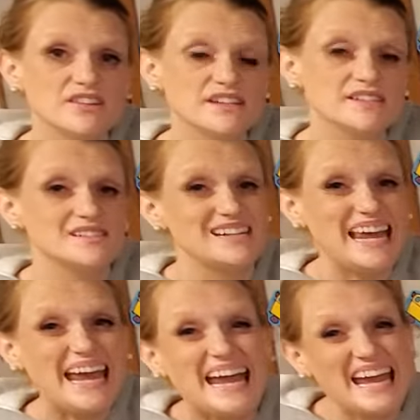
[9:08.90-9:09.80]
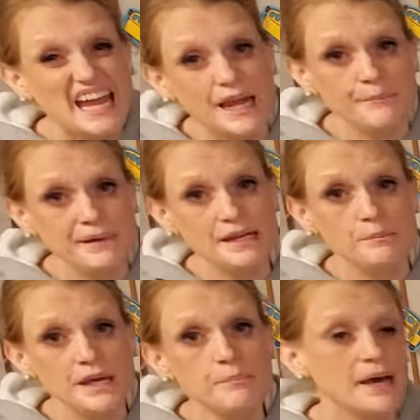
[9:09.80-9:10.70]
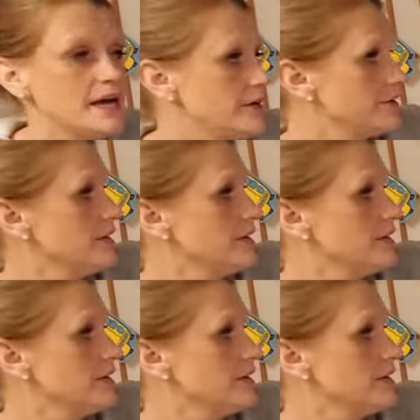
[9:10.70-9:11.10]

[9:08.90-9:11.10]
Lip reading: this is an A, A, B, B pattern.